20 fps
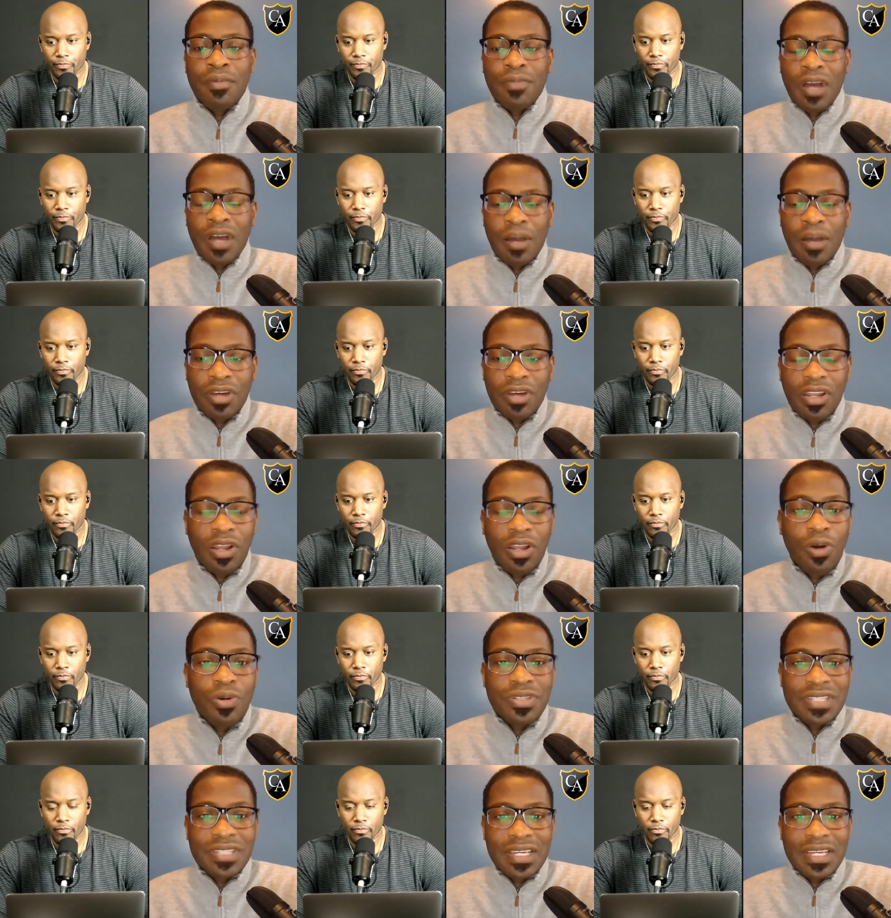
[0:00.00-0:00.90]
Speaker 1: um,
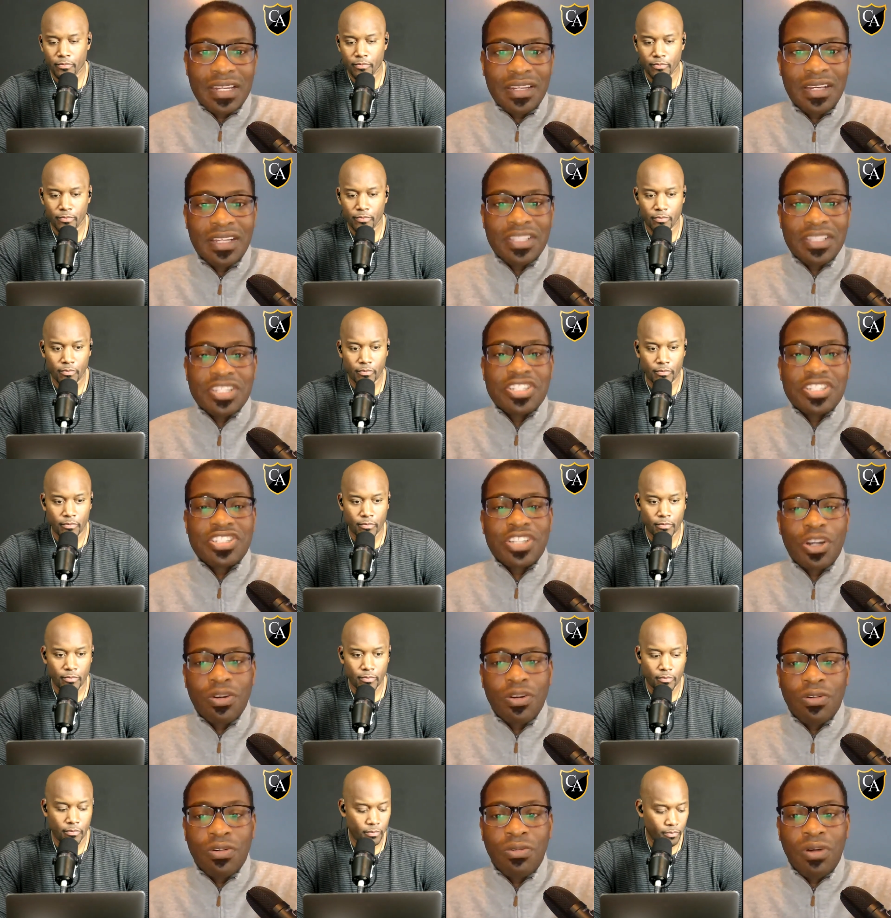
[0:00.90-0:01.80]
closing the
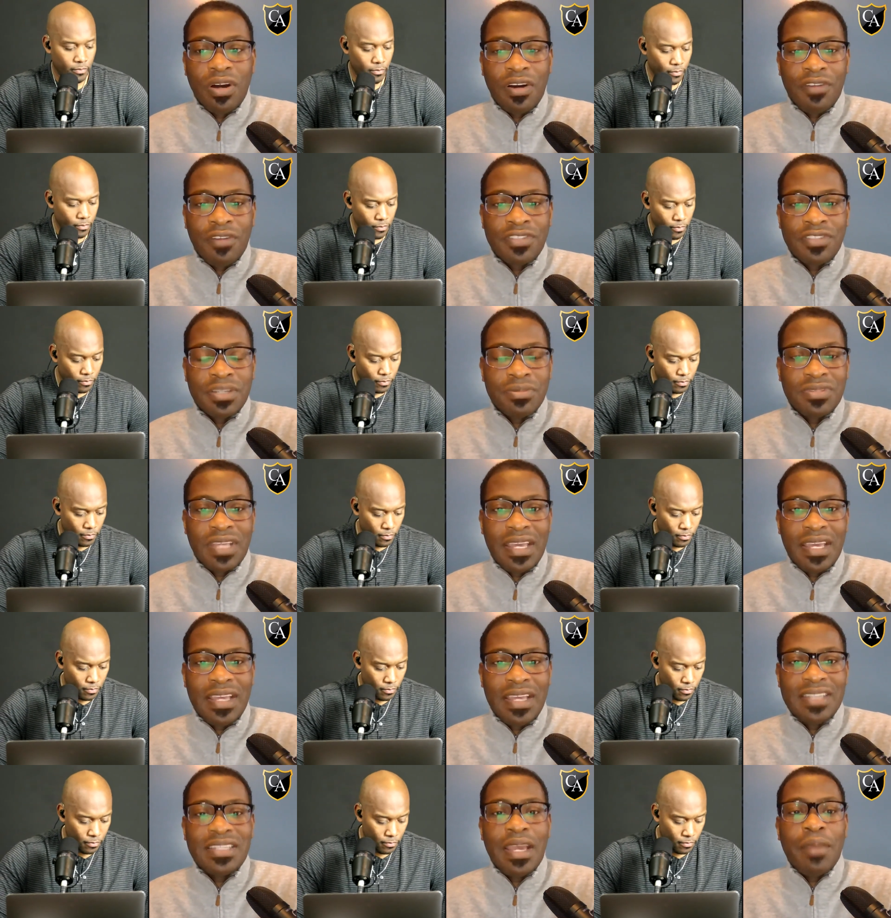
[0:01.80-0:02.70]
circle of some
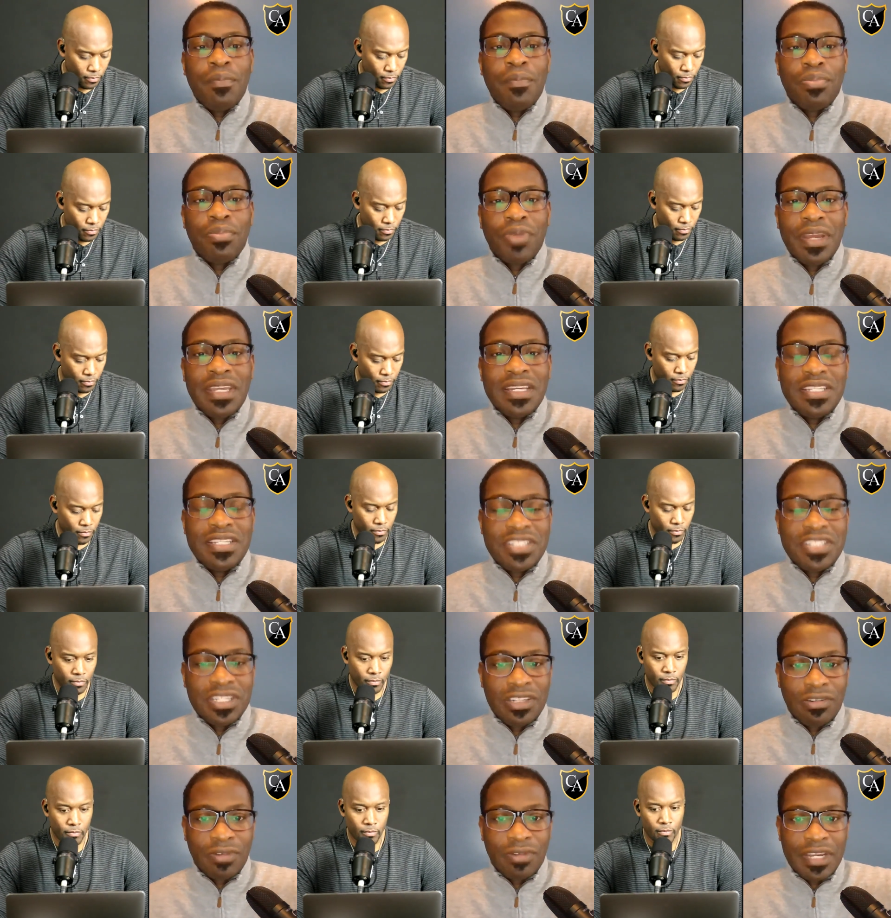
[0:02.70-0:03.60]
things and breaking
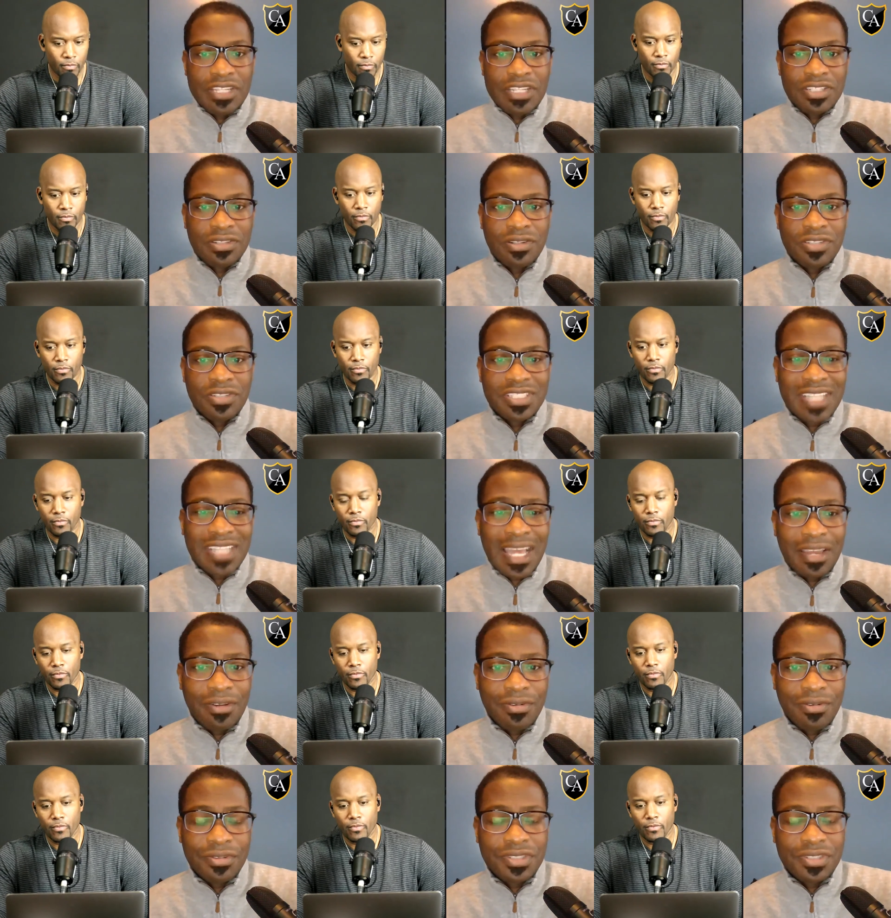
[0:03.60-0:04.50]
generational
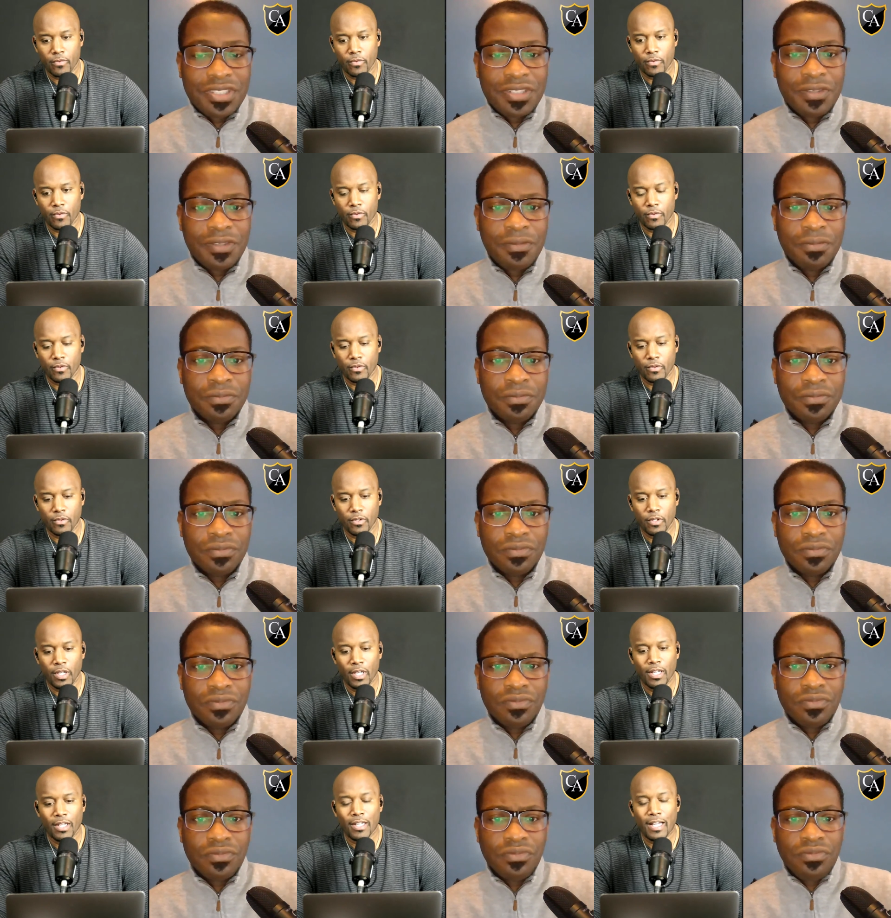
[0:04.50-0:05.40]
cycles.
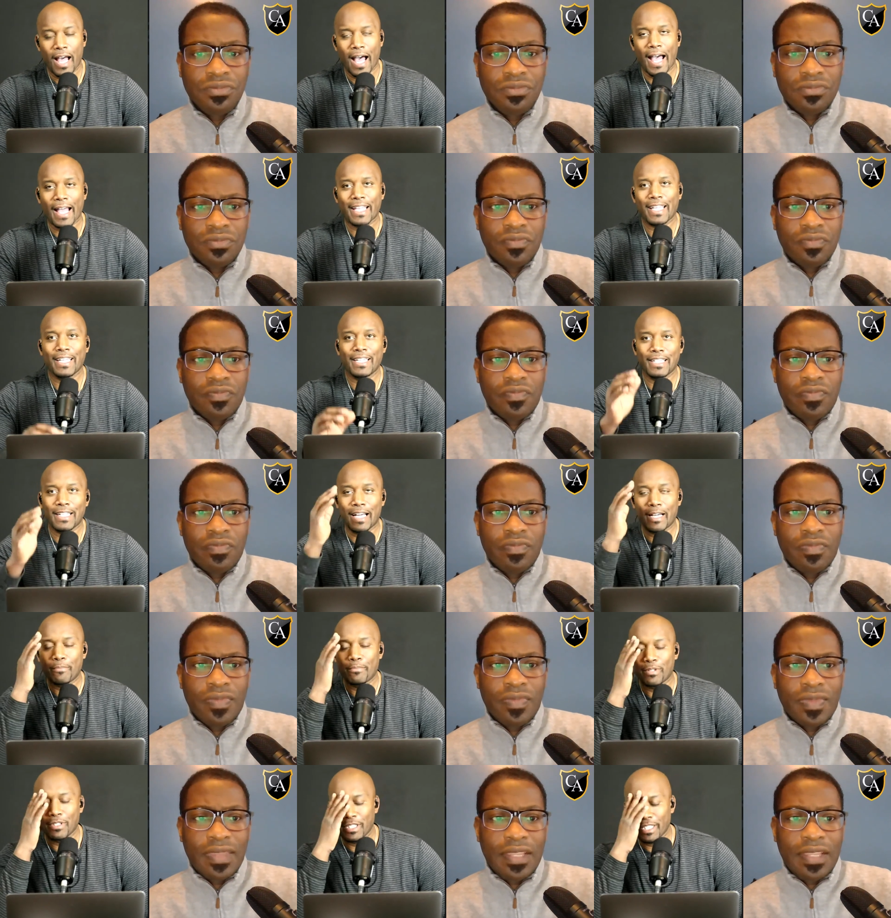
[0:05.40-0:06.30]
Speaker 2: I
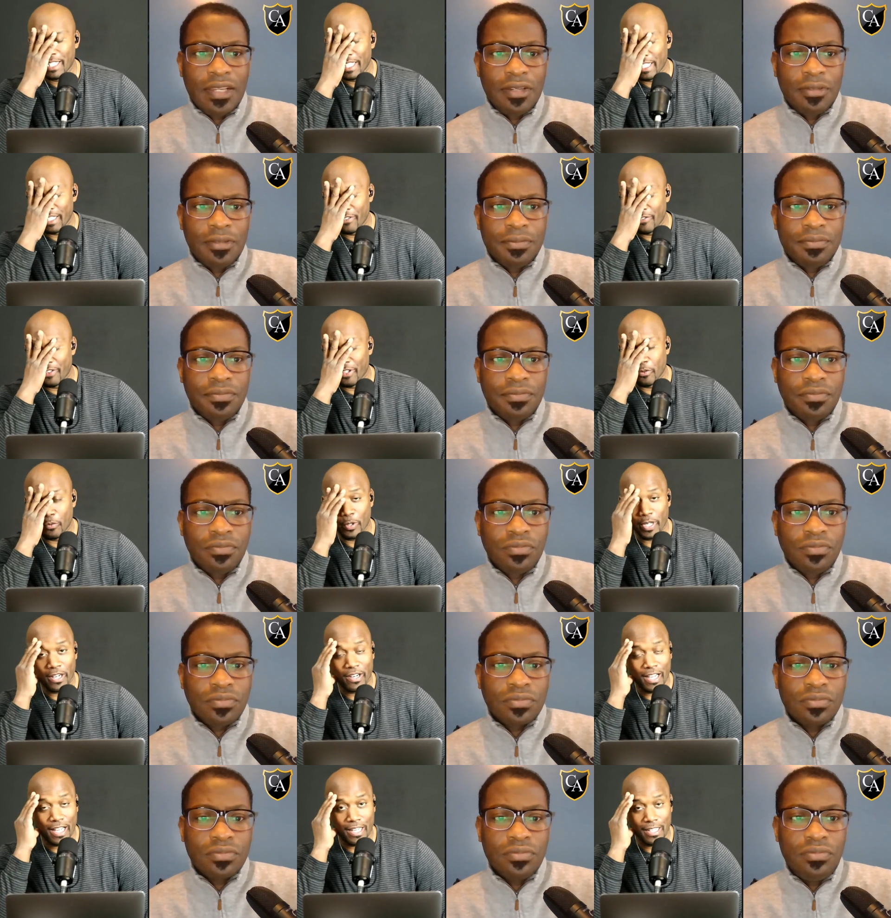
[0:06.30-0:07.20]
cannot believe that
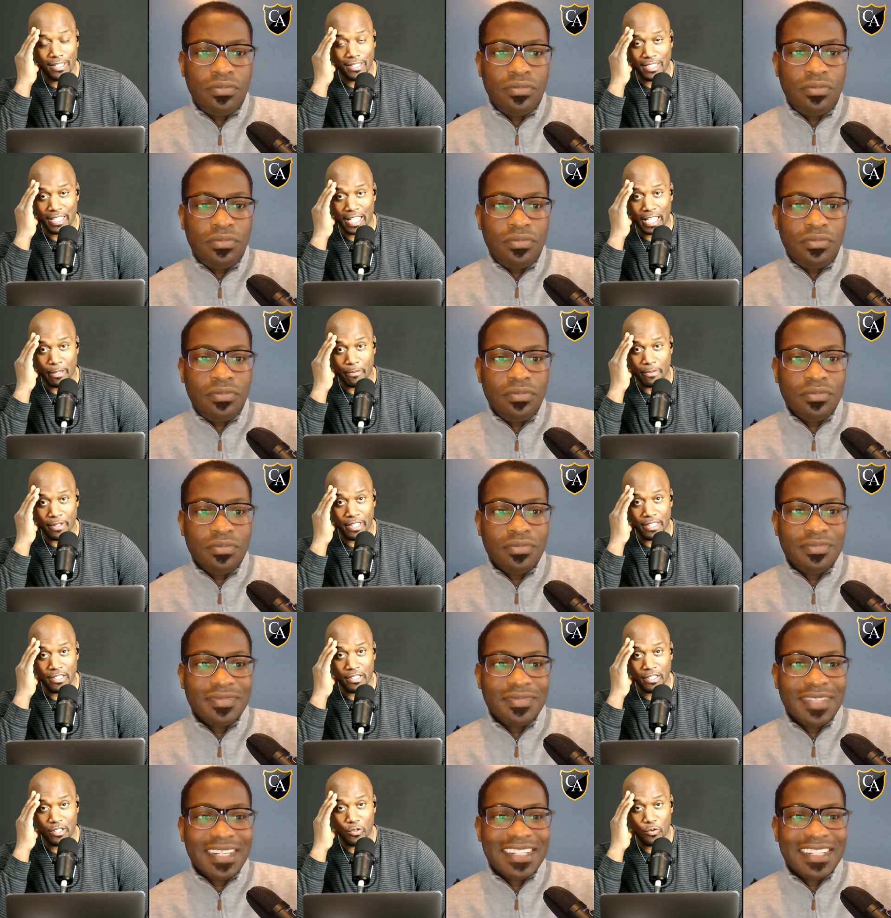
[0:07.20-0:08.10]
we are out of time.
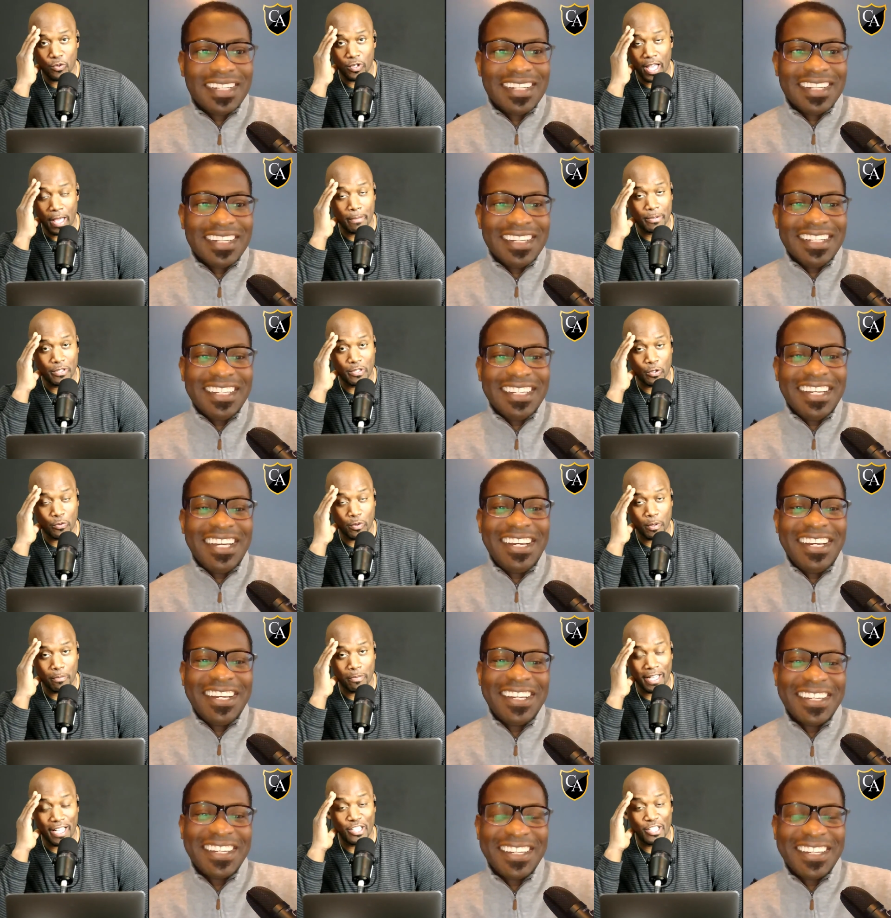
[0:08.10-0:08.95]
This episode went by